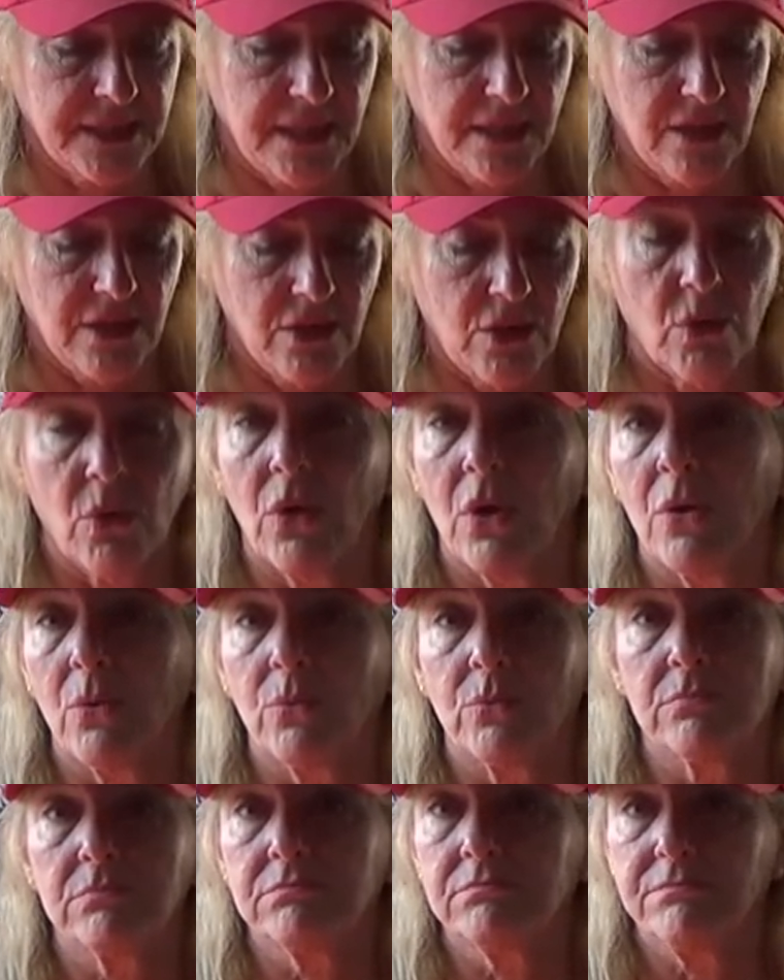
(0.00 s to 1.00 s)
year
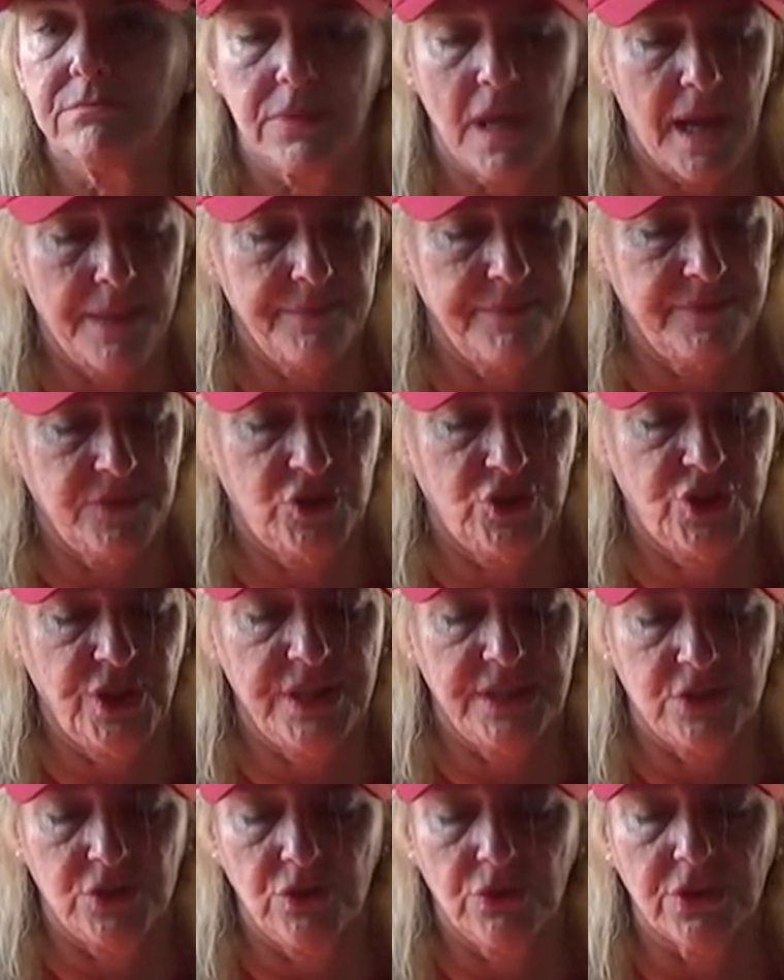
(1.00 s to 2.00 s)
or I mean
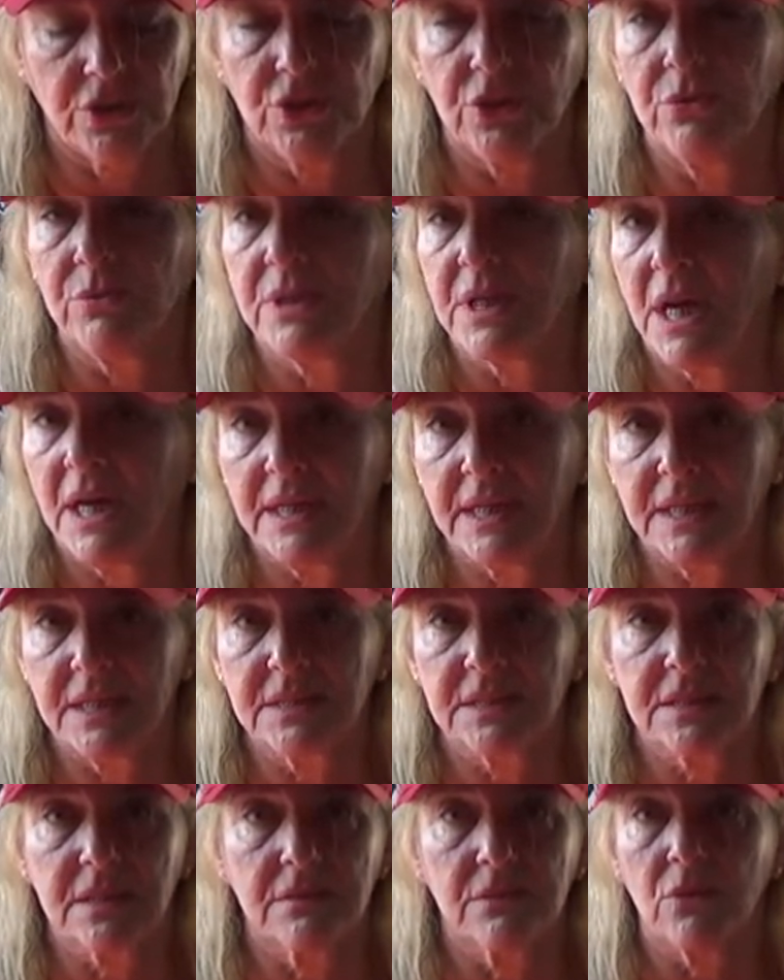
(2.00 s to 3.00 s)
geez you could do
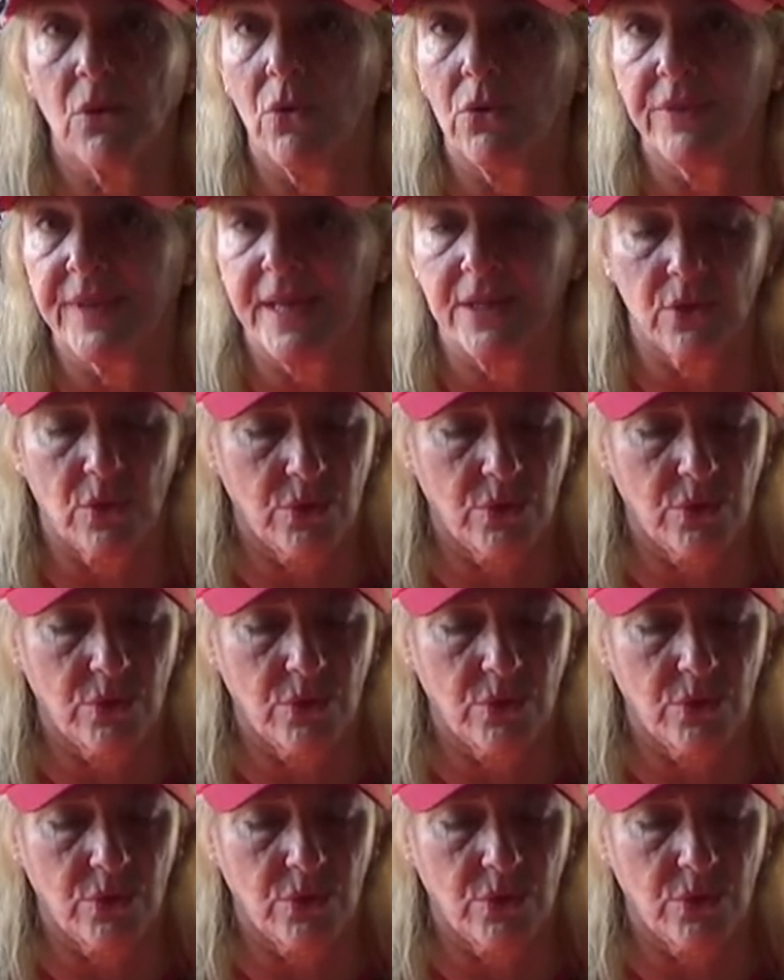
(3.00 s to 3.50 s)
cuttings and all that